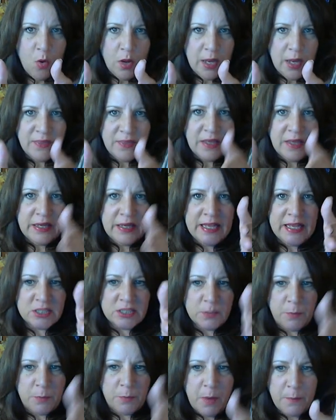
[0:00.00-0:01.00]
And then
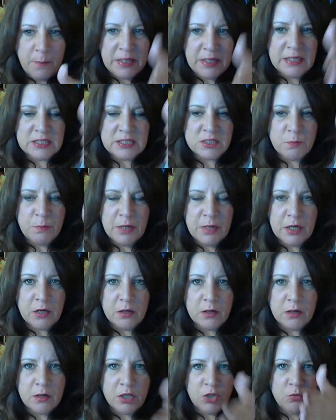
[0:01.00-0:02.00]
as the puppy gets
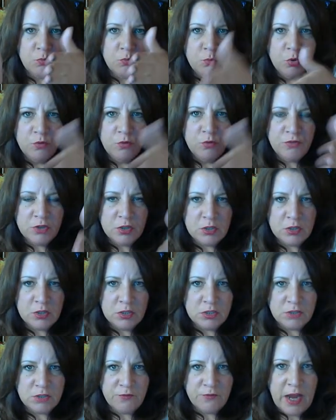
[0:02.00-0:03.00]
bigger, you move the
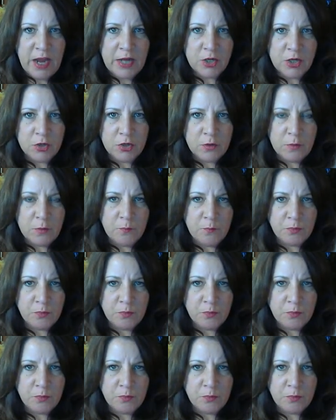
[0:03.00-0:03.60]
divider